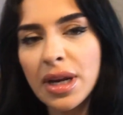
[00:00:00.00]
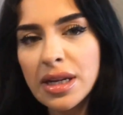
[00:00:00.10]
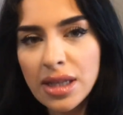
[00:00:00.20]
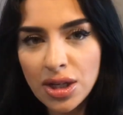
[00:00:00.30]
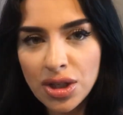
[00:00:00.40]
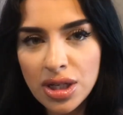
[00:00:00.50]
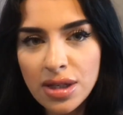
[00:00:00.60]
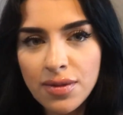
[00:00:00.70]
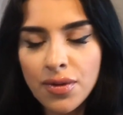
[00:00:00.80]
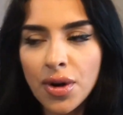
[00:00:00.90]

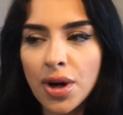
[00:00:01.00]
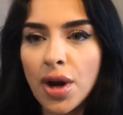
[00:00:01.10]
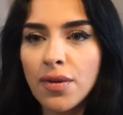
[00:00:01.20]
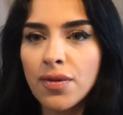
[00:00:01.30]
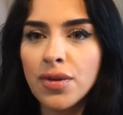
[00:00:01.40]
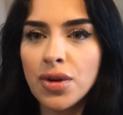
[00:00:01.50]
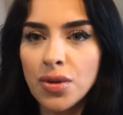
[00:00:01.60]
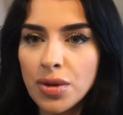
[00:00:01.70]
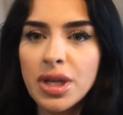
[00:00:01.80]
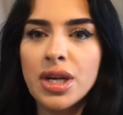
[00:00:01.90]
extensions for a
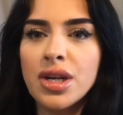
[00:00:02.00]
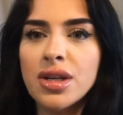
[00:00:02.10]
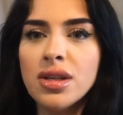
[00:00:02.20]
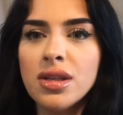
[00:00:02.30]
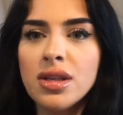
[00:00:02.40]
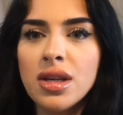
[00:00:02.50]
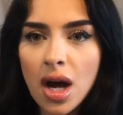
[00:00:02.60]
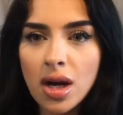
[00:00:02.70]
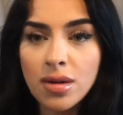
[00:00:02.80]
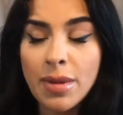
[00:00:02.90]
few years,
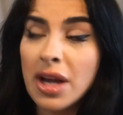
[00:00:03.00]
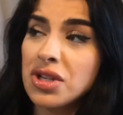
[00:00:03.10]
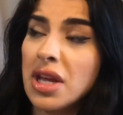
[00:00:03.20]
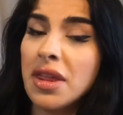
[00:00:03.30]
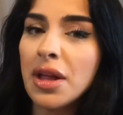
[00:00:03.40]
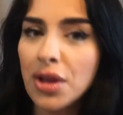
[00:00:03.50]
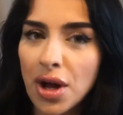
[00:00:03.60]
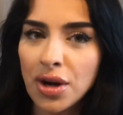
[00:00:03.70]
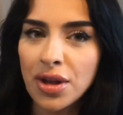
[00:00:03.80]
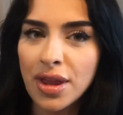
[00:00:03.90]
actually I think
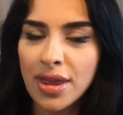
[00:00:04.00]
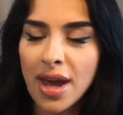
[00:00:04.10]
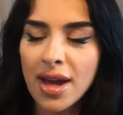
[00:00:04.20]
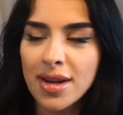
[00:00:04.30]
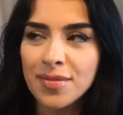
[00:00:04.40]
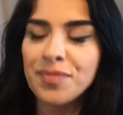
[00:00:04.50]
longer than that.